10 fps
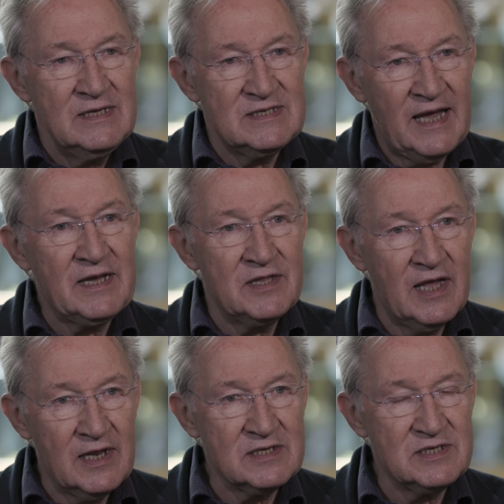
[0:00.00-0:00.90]

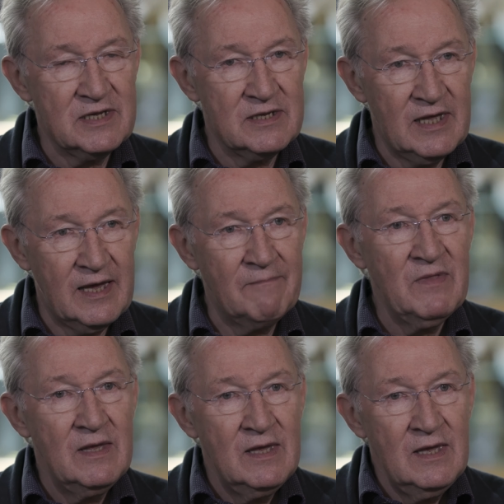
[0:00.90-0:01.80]
psychedelics
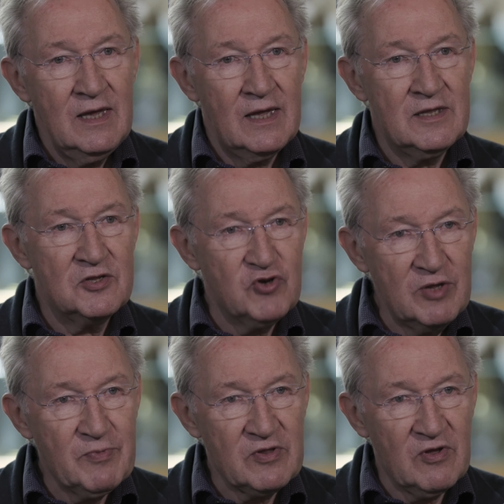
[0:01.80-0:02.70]
in the
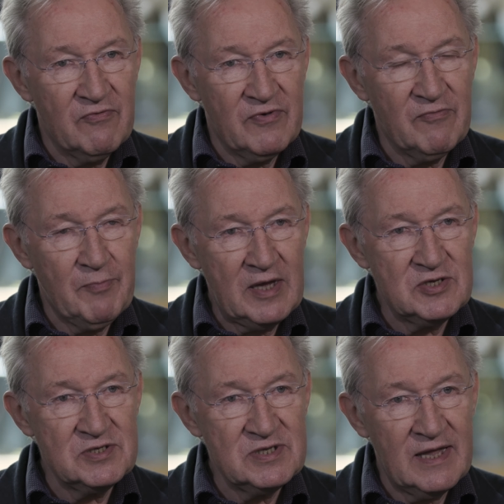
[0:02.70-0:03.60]
treatment of
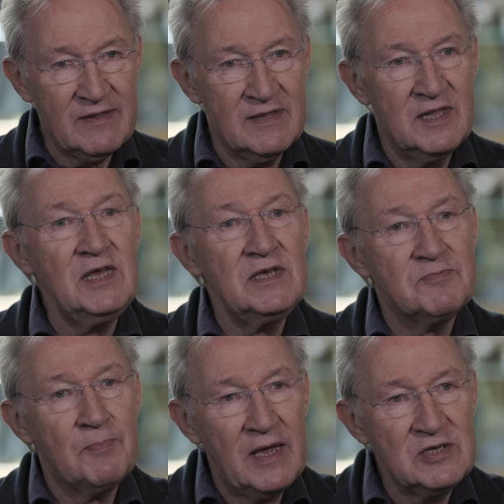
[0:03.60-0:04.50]
patients, that
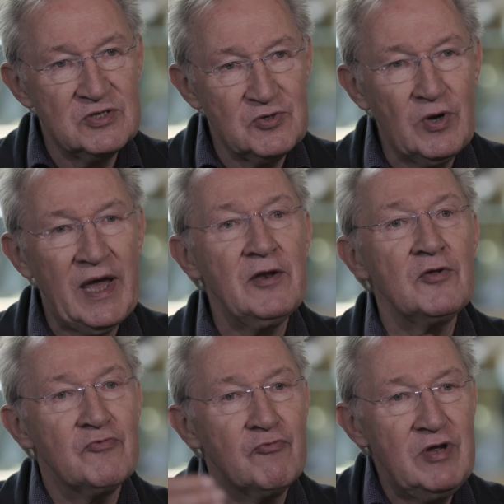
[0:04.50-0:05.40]
these patients who
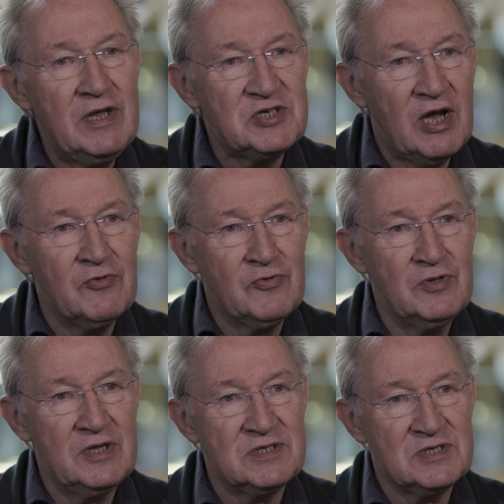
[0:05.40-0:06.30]
cannot reach out
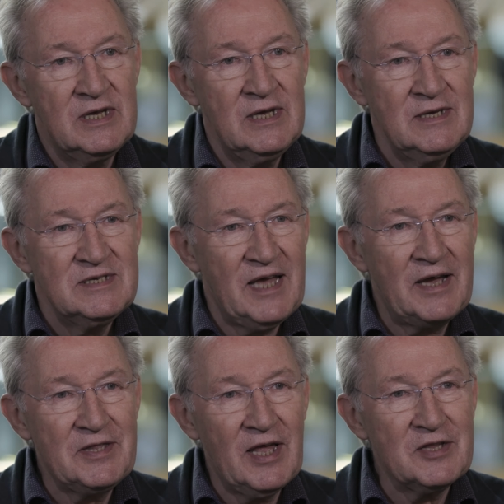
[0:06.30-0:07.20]
to these
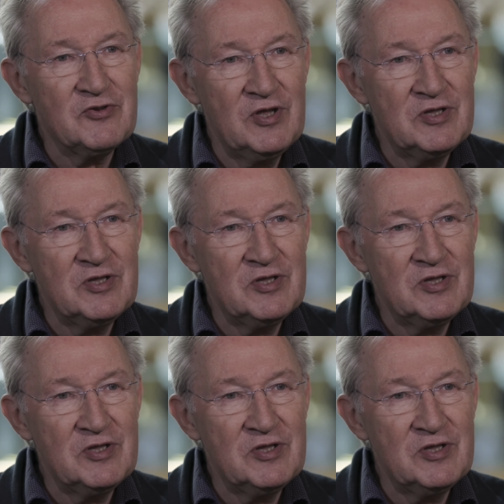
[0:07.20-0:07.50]
psychedelic